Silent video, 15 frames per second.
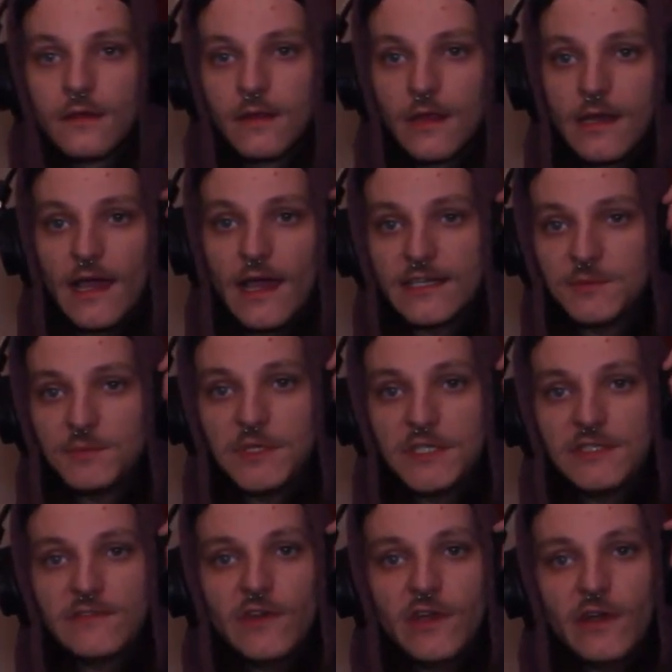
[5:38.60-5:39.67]
The next
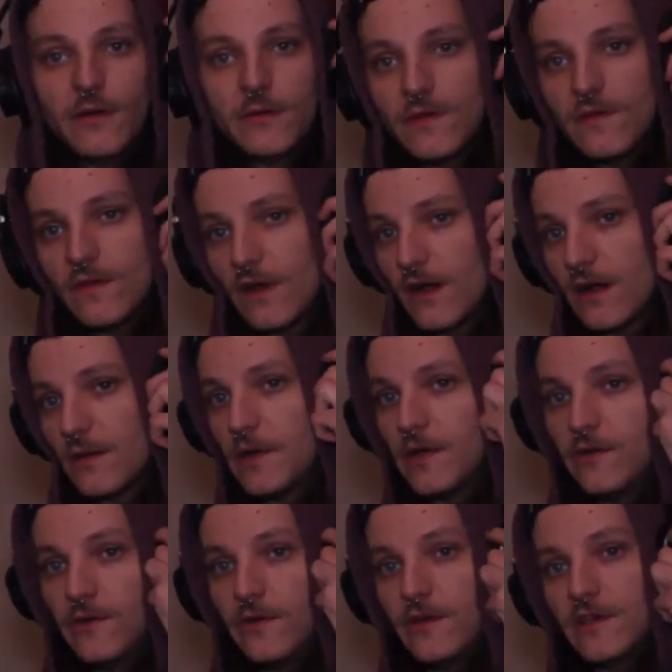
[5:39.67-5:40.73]
piece of gear I'm going to talk
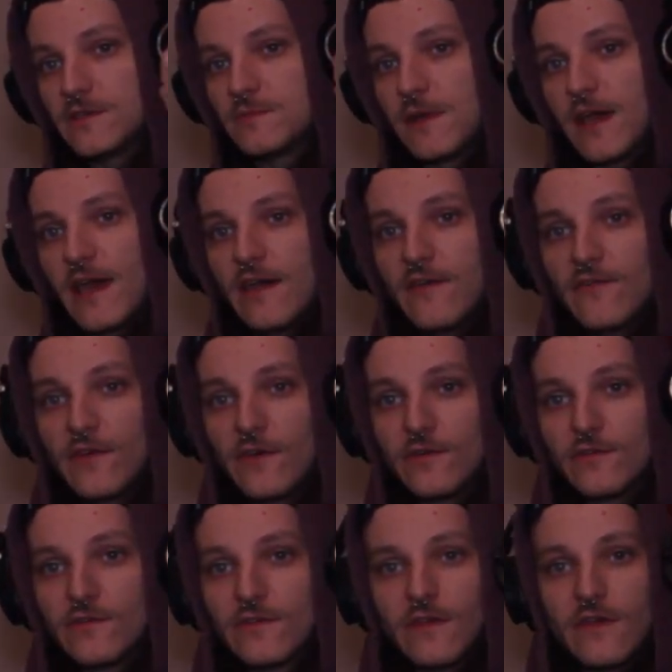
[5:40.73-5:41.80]
about is my
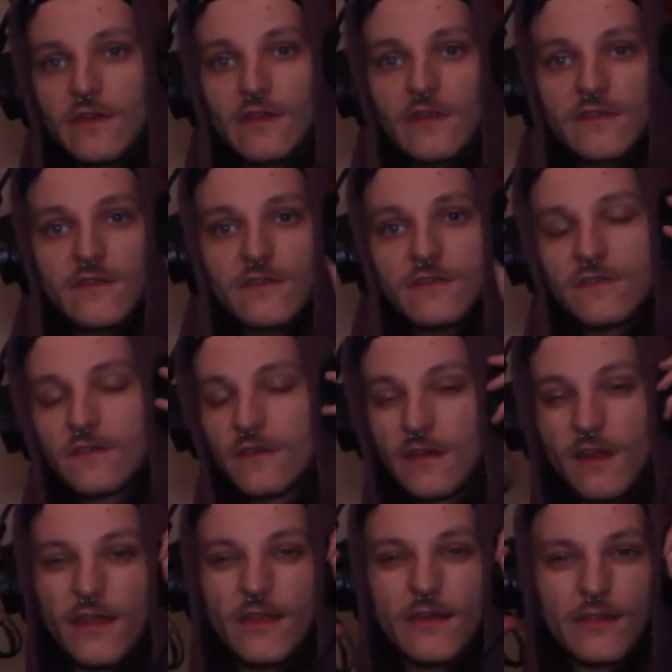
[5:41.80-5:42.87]
headphones, and this is
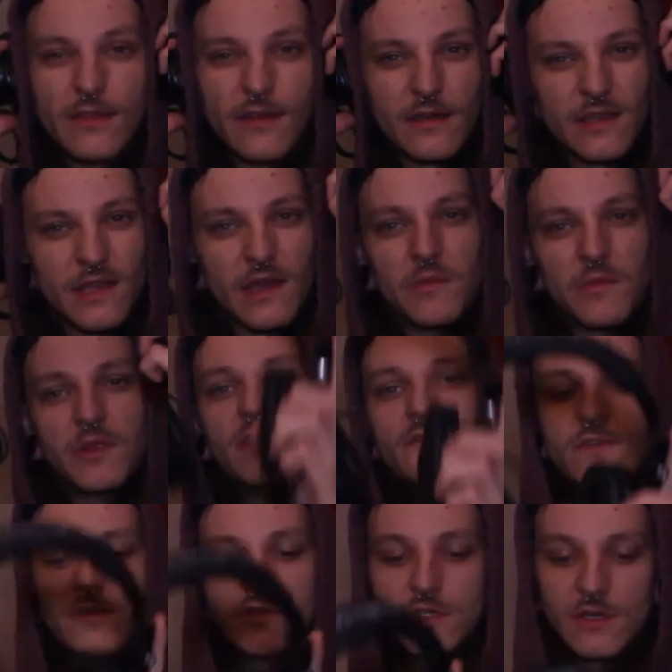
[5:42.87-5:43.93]
another thing that I
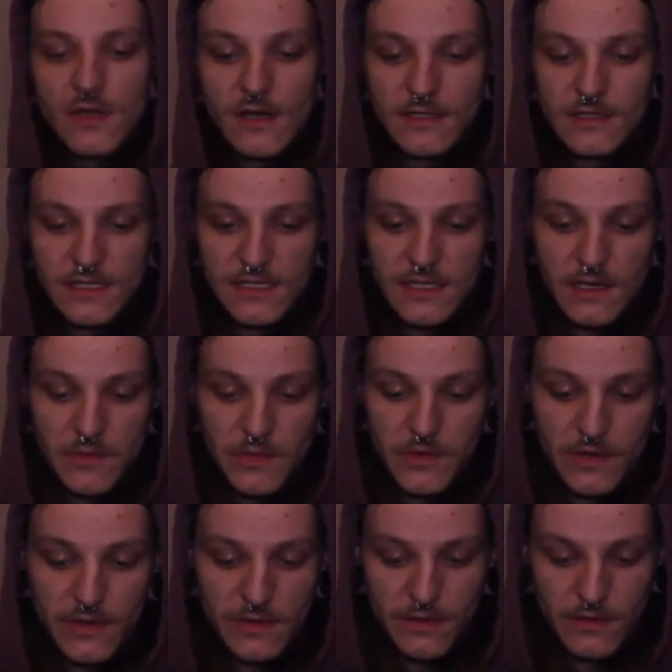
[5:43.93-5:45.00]
believe you should not skimp
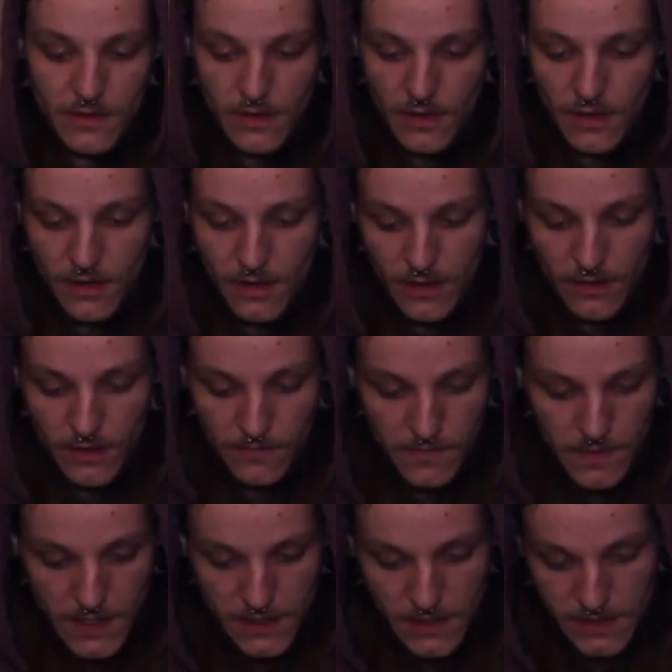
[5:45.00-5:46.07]

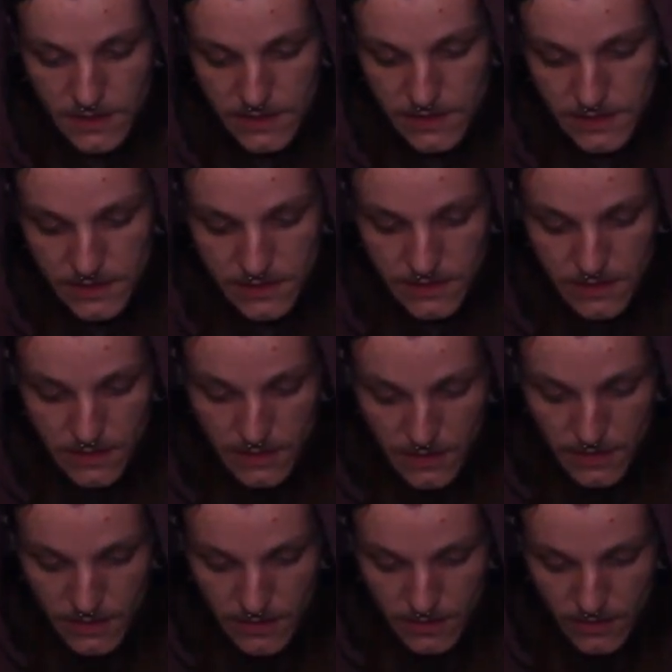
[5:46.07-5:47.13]
on, because
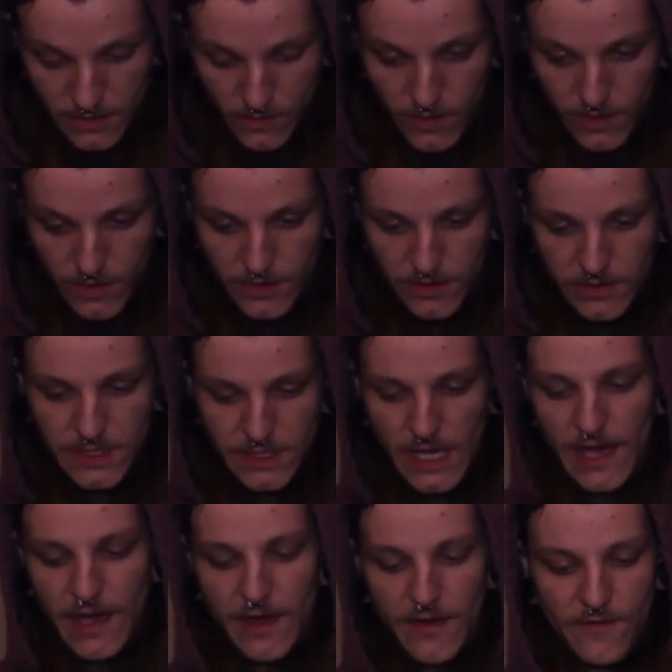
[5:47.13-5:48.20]
you want to
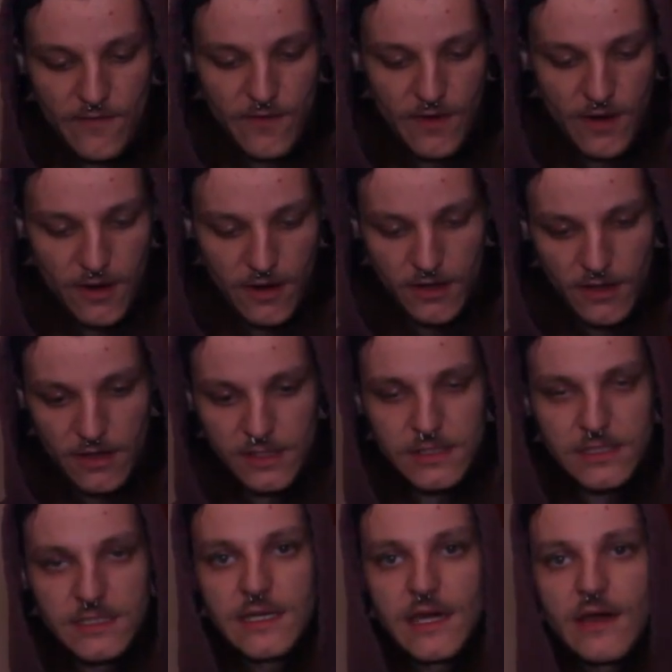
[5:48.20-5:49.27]
have very
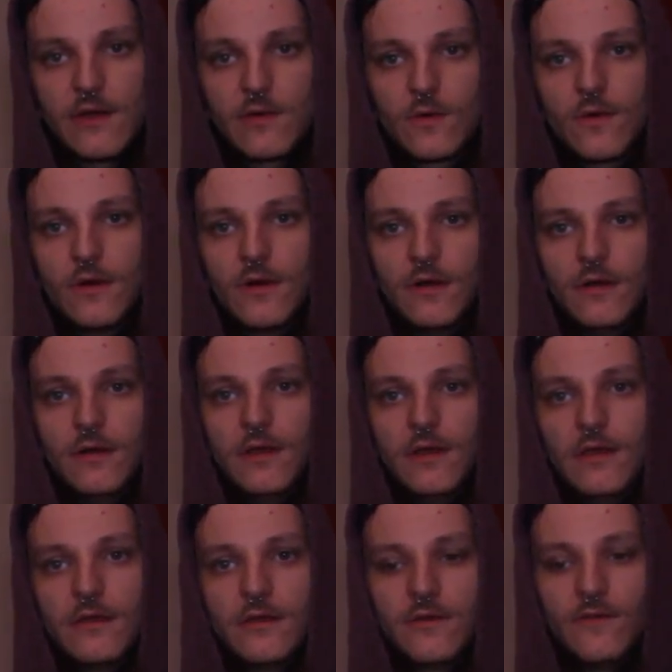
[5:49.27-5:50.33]
good sound quality
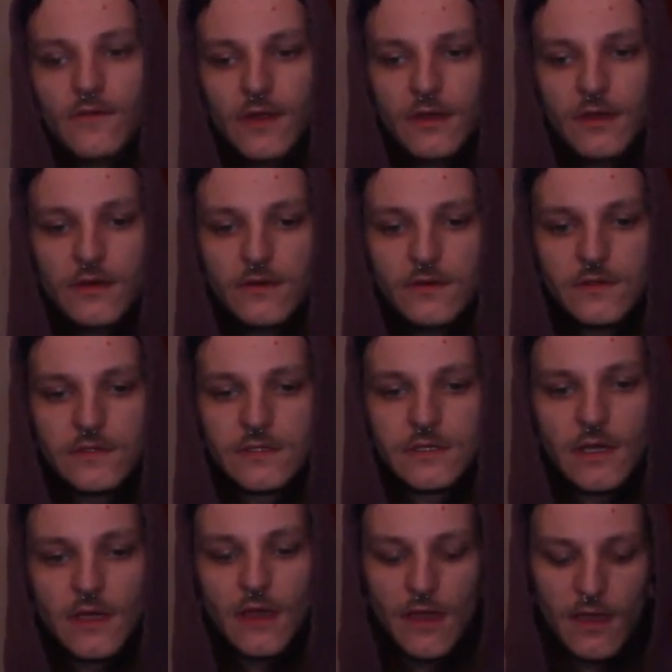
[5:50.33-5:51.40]
in your videos,
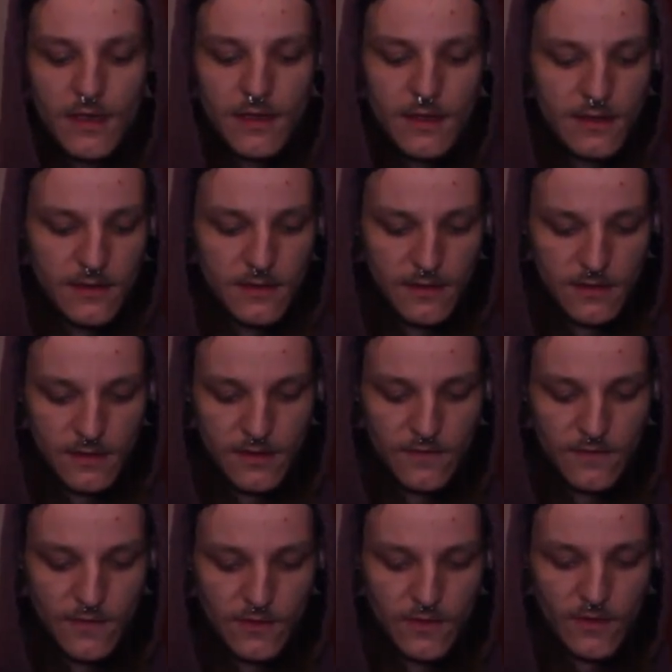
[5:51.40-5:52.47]
and
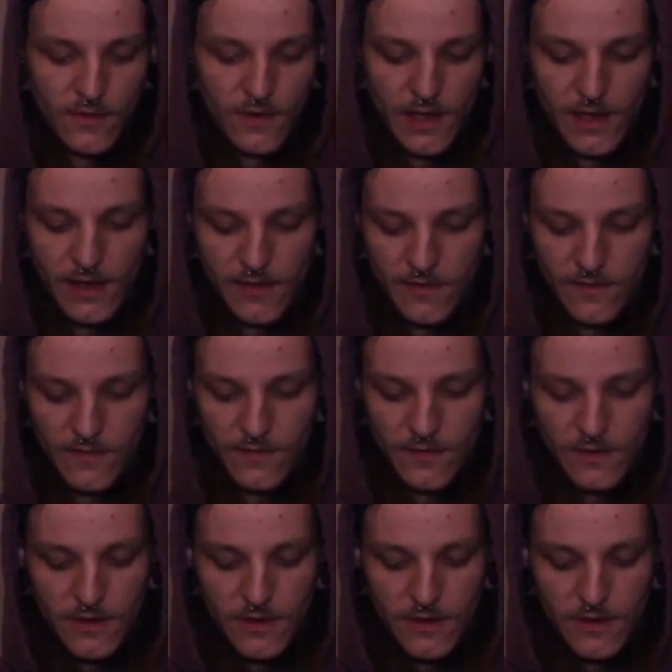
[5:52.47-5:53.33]
if you don't have